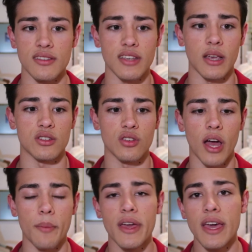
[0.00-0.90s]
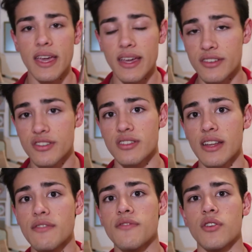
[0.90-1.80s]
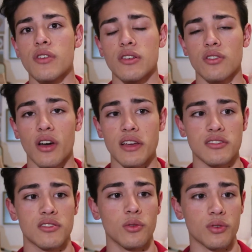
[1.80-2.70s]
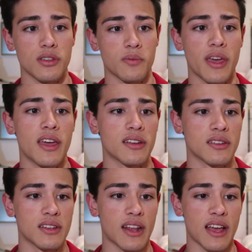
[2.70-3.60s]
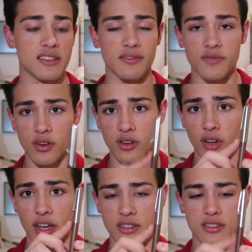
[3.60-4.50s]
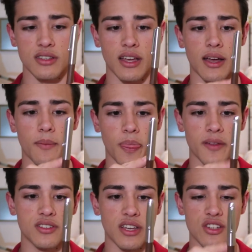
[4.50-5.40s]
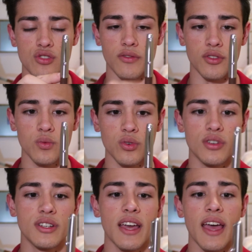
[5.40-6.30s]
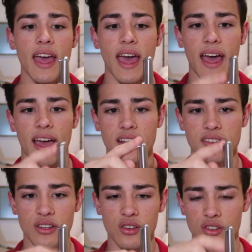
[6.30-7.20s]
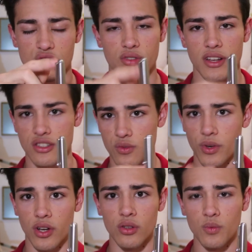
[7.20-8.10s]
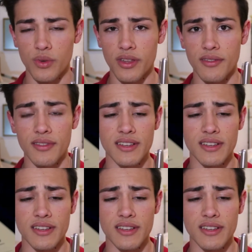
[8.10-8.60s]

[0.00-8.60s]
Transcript: at the same time. It is just a very nice looking pen. It has a very nice um, texture of the wood and it contrasts well with